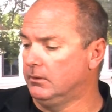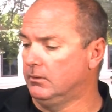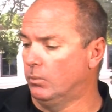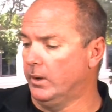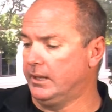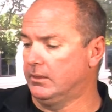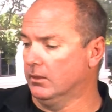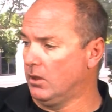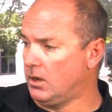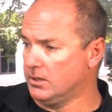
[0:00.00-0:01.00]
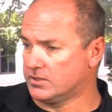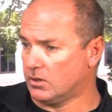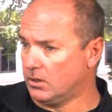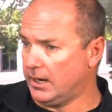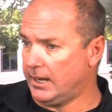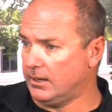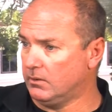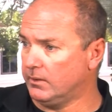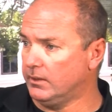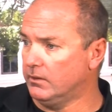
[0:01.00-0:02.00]
the way the laws are
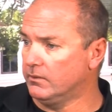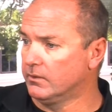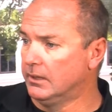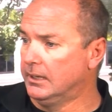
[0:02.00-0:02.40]
now is